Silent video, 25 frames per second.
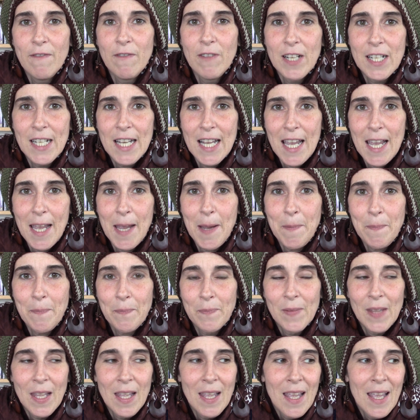day.
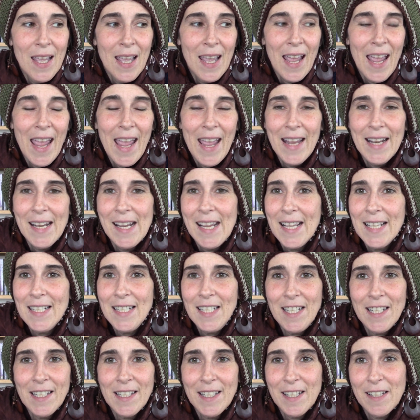And
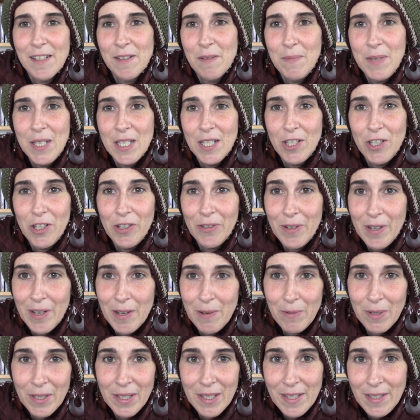it's just going to be a joy
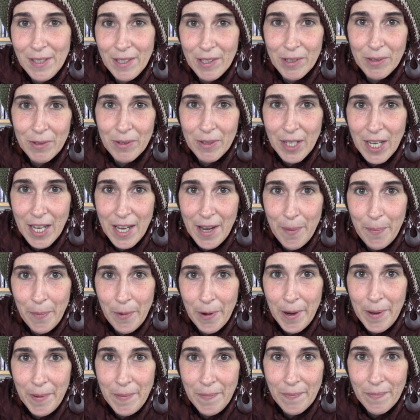with this little
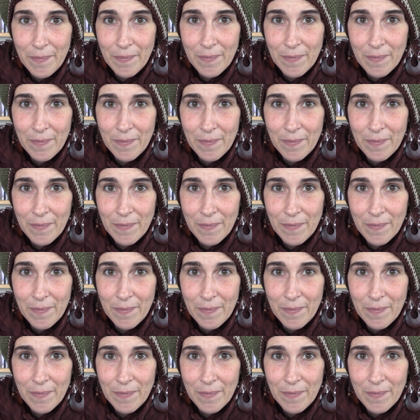camera.